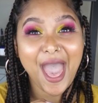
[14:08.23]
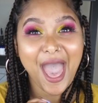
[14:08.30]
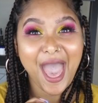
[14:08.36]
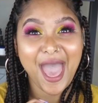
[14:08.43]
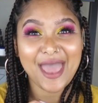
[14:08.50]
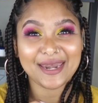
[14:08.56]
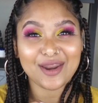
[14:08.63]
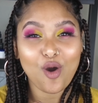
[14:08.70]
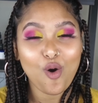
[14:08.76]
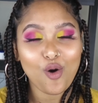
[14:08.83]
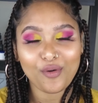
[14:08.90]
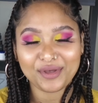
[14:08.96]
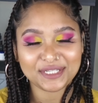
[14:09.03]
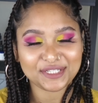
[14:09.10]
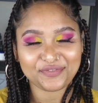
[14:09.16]
And
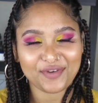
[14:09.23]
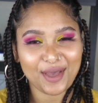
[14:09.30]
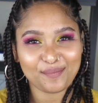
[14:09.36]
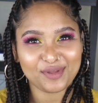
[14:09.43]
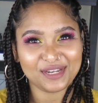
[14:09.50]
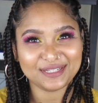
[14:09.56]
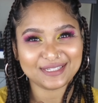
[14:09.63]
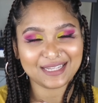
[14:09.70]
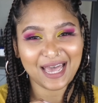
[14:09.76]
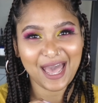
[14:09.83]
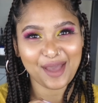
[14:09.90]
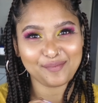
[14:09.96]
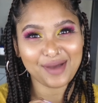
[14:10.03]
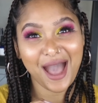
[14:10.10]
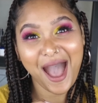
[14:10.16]
always a fabulous
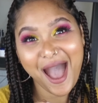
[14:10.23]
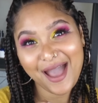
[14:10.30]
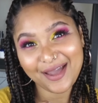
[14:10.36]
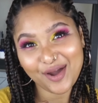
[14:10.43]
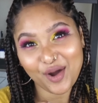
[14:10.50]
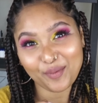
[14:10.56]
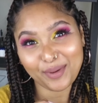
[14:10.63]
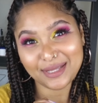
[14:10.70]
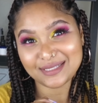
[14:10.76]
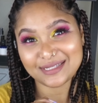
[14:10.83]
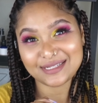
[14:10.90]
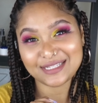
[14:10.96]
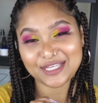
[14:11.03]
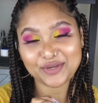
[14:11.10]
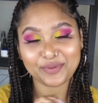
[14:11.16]
time. I can't wait
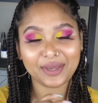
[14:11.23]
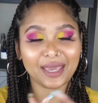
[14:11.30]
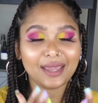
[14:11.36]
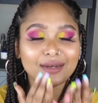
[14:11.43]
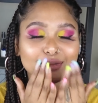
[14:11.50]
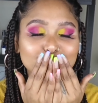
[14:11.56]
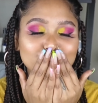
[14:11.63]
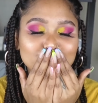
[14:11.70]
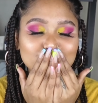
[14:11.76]
to see you again.